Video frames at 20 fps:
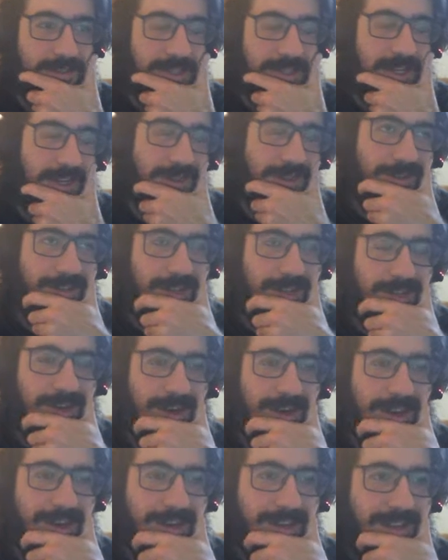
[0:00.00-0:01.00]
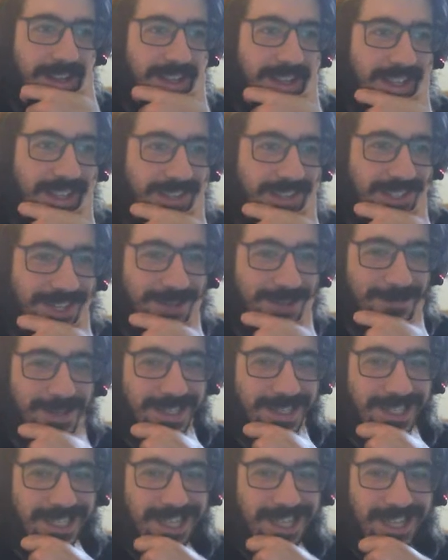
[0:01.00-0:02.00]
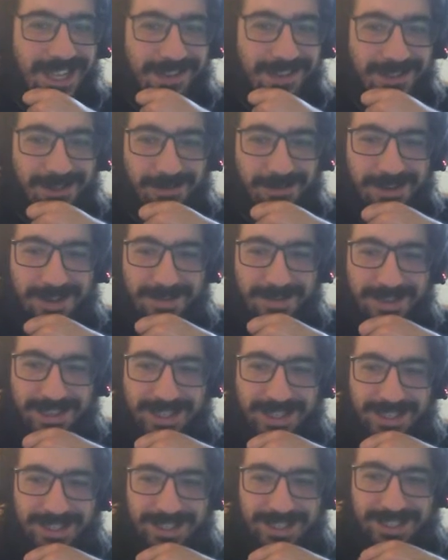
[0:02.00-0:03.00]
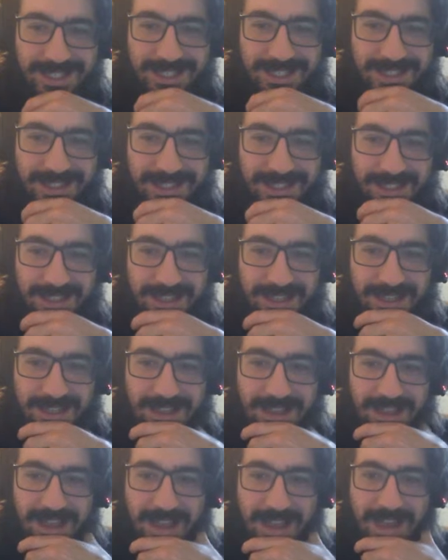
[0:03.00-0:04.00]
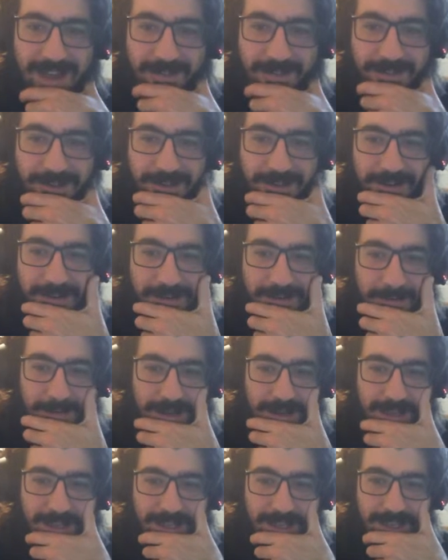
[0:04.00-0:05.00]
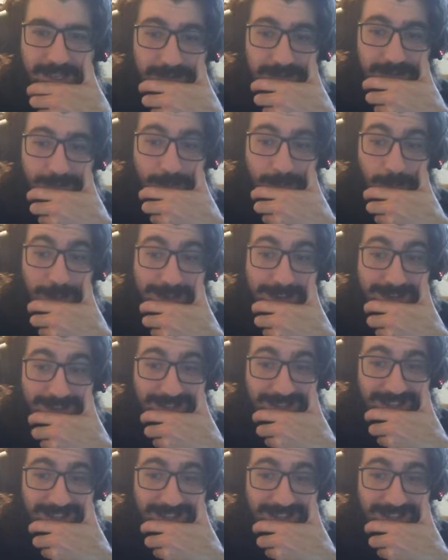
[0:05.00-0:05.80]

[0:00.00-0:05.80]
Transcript: you know, not great. I was hoping to not have to worry about this until after my wedding.